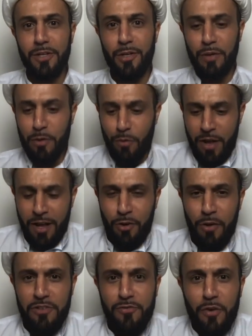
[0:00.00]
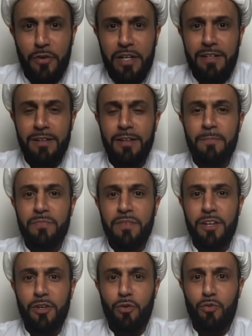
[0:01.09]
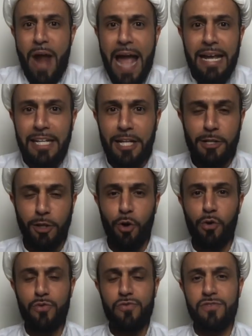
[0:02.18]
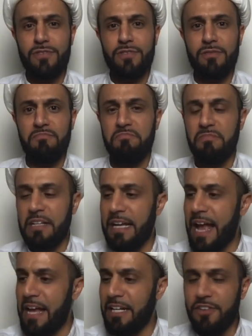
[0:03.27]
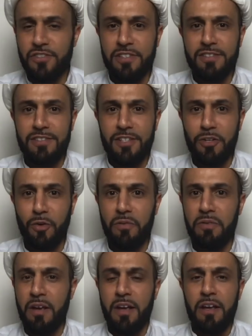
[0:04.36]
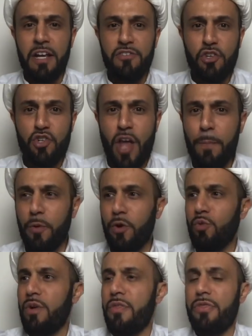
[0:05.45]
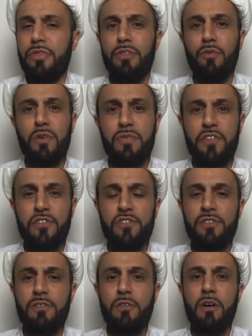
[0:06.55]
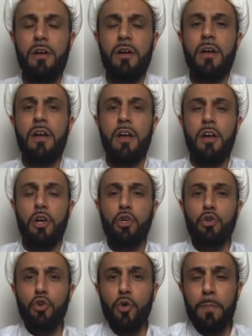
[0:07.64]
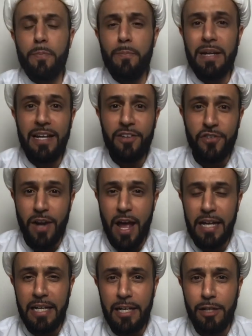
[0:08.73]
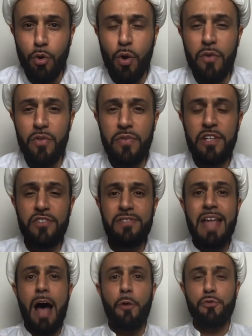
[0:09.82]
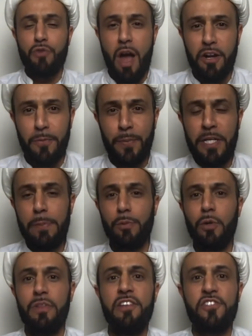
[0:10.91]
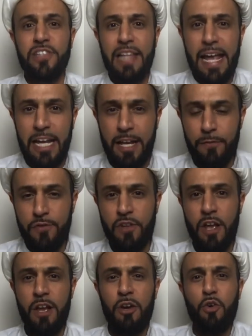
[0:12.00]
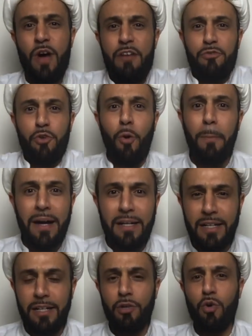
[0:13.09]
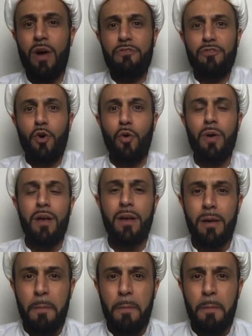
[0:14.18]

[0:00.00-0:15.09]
You know, who has very, you know, raggedy clothes. He doesn't, you know, he's a shepherd with this group, Bani Israel, who are these downtrodden people, these slaves, who have no money, who have no